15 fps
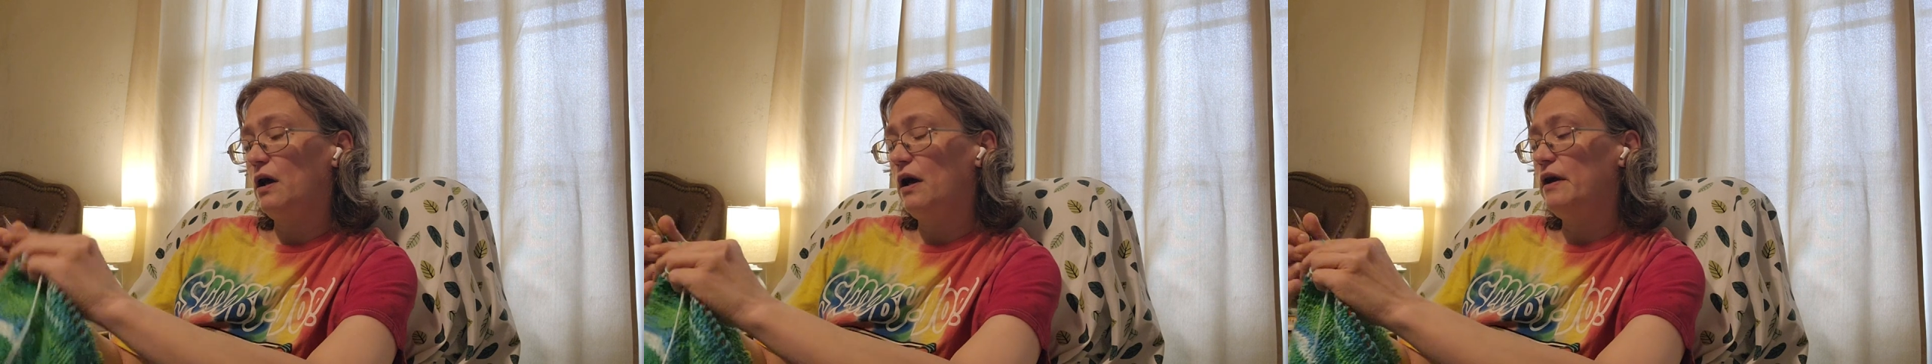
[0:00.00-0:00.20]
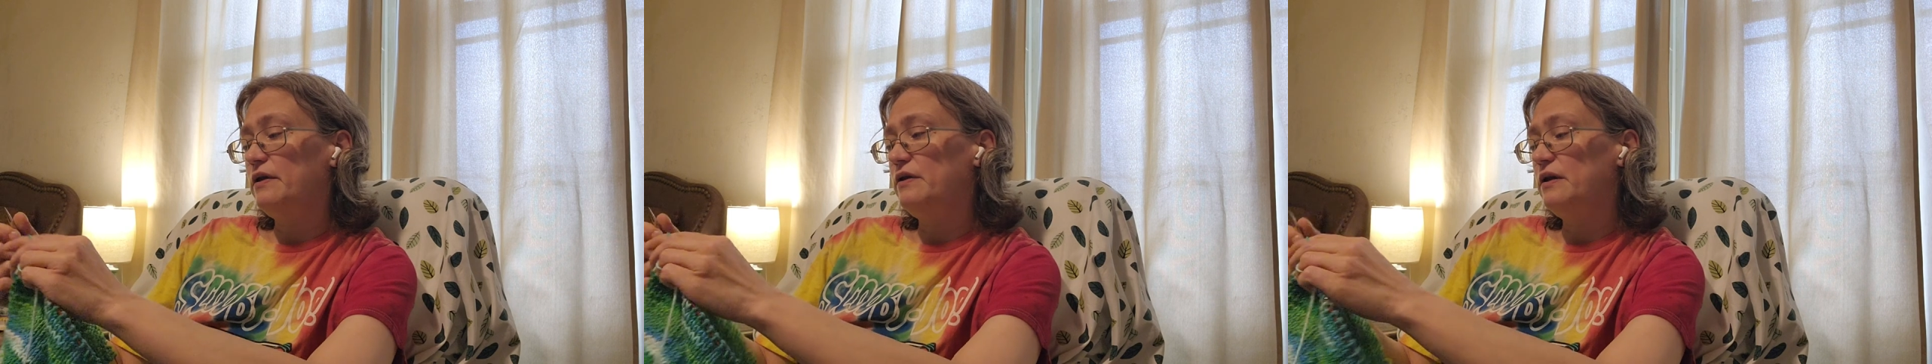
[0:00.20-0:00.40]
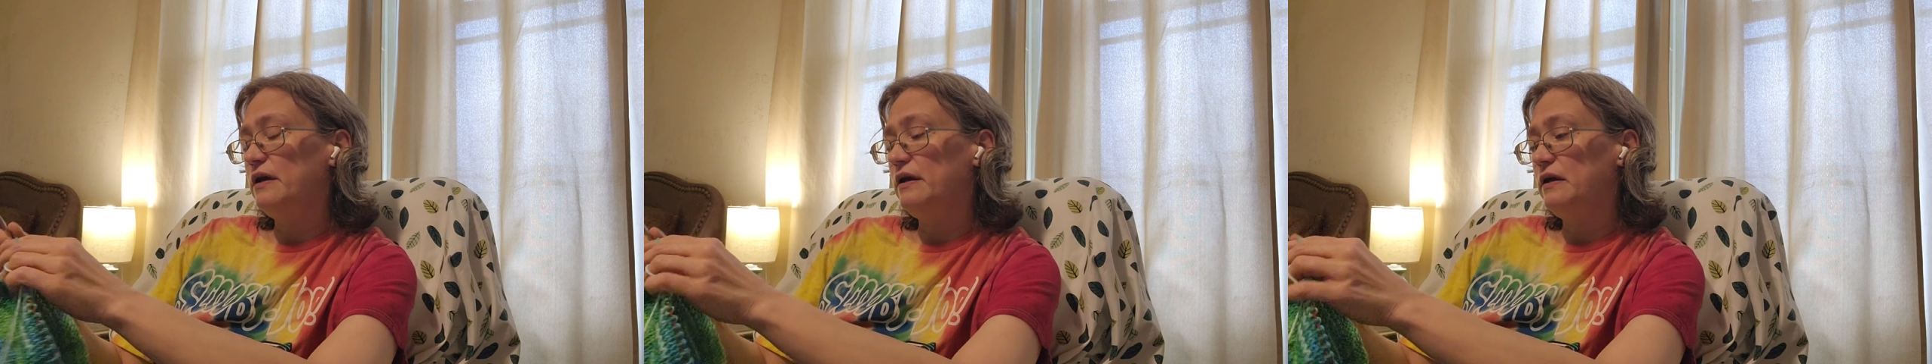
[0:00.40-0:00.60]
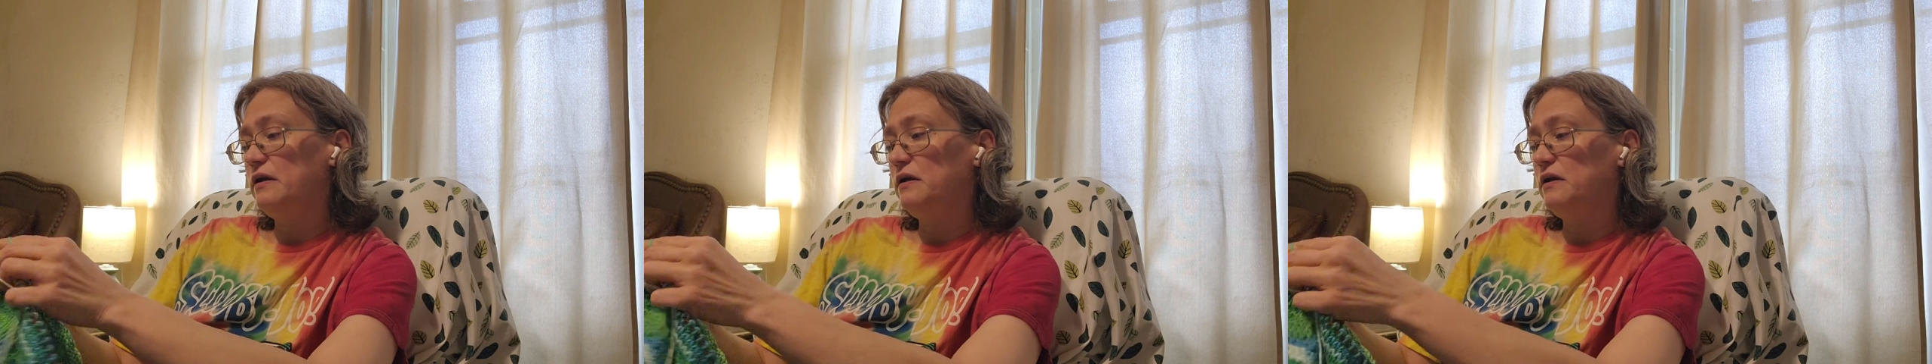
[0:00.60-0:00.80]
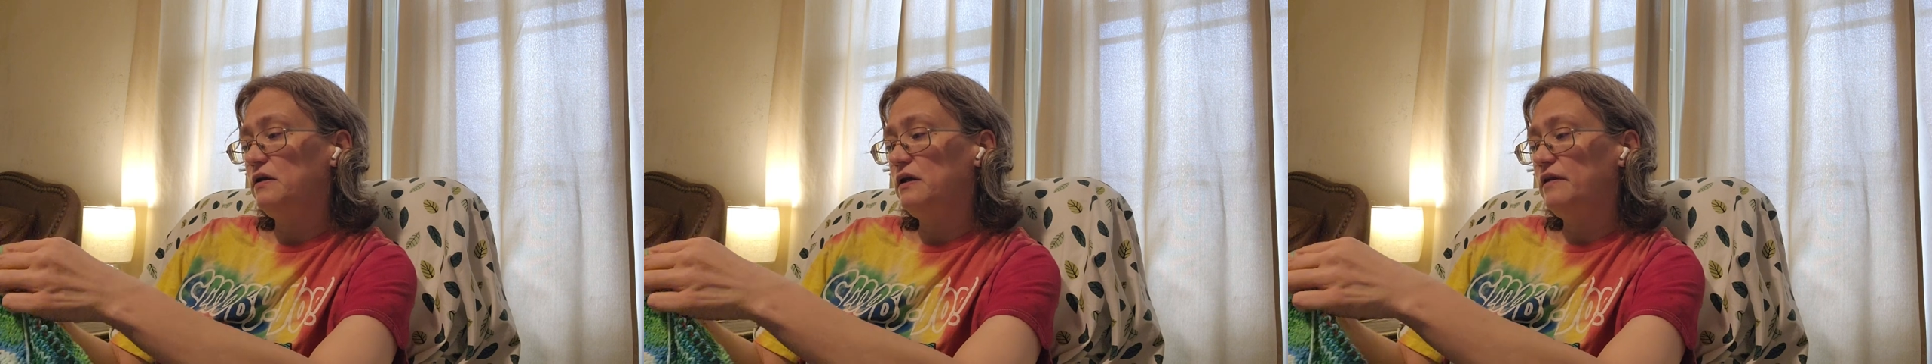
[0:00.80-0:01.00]
And
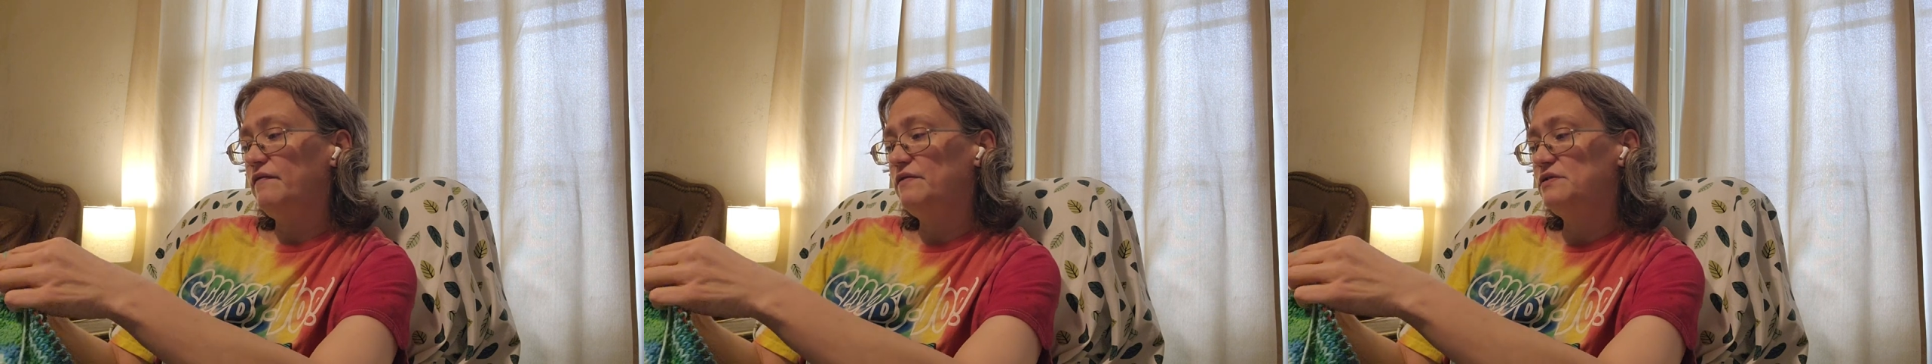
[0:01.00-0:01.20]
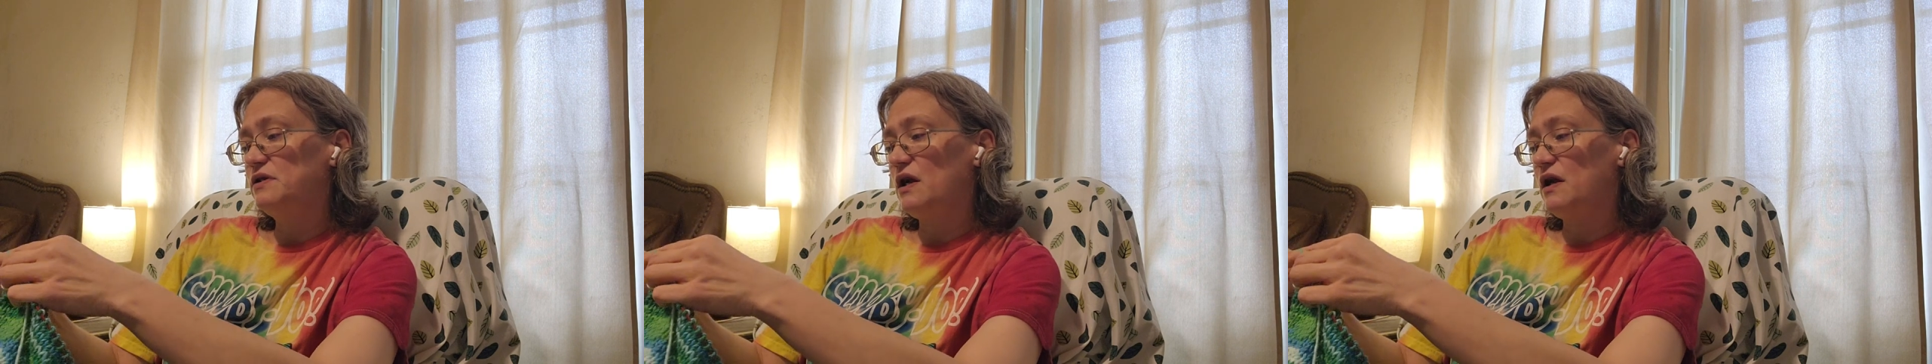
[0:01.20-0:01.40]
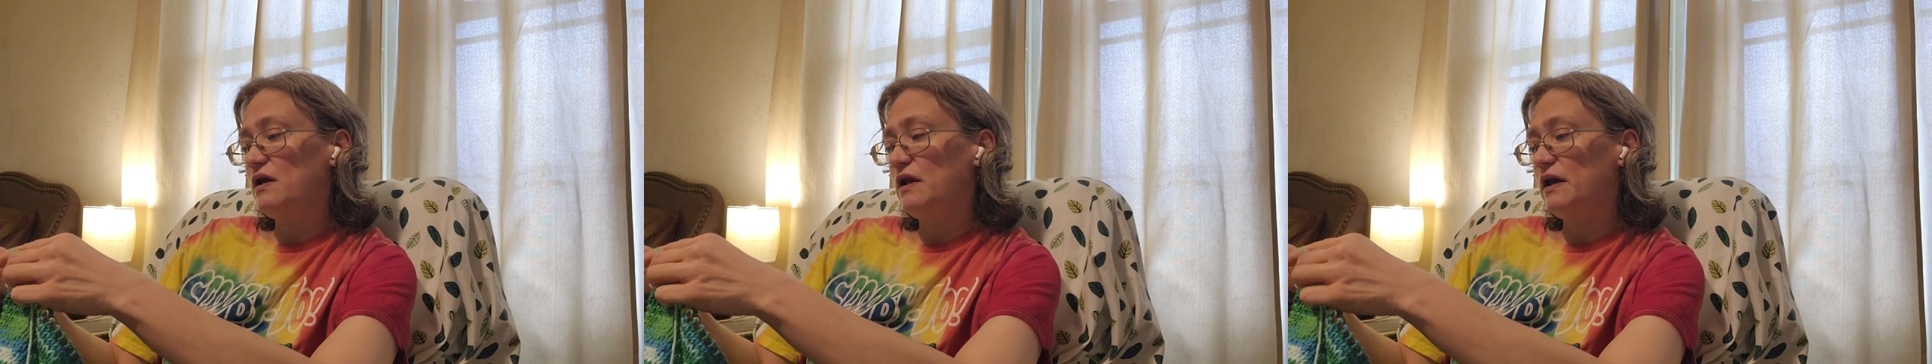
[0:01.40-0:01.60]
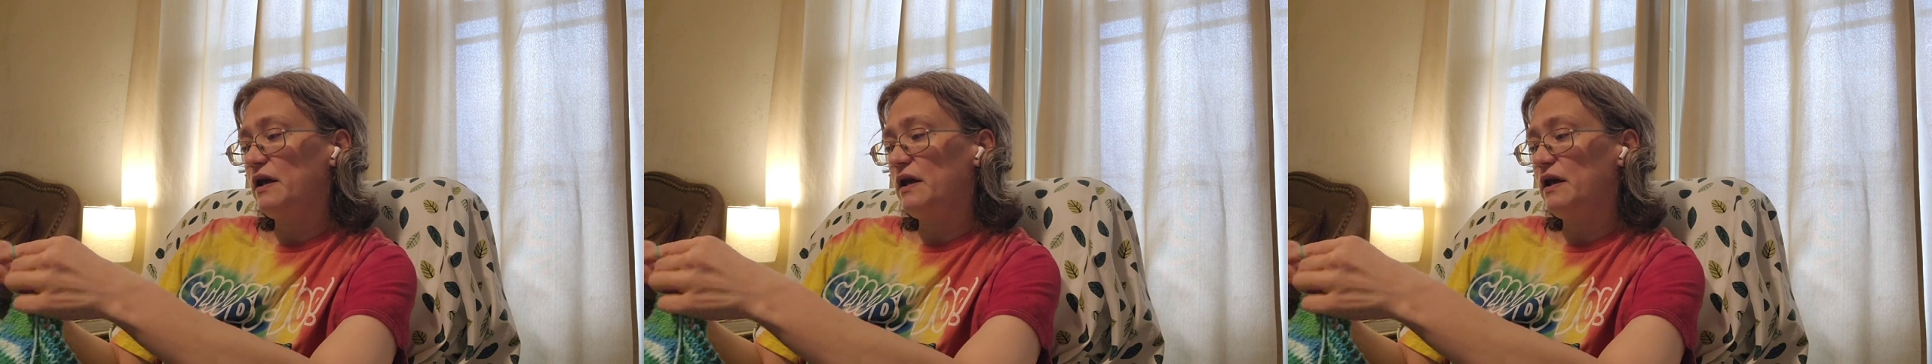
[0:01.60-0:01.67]
then Divas got